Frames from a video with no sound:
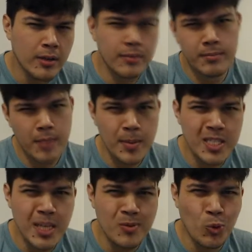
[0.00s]
Maybe
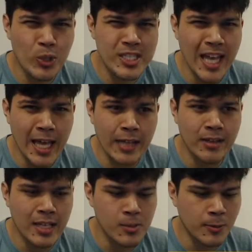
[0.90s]
skip towards the end,
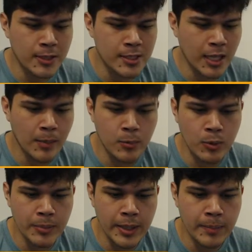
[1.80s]
that's where this game will
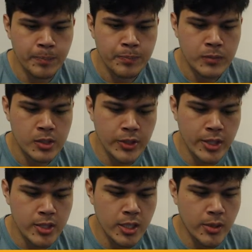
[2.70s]
be. So
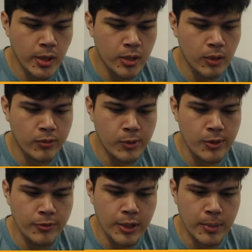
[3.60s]
here's the QR code for
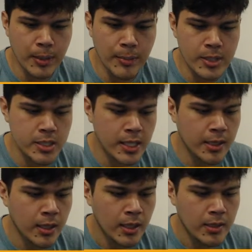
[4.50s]
the free-to-play budget
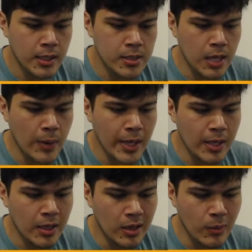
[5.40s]
deck. Let's go
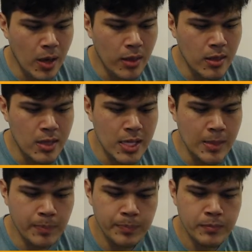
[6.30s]
in with
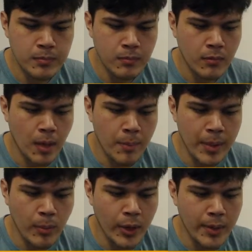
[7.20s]
the
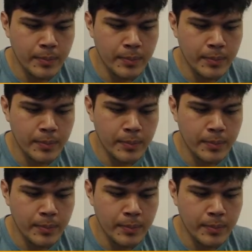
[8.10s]
big boy.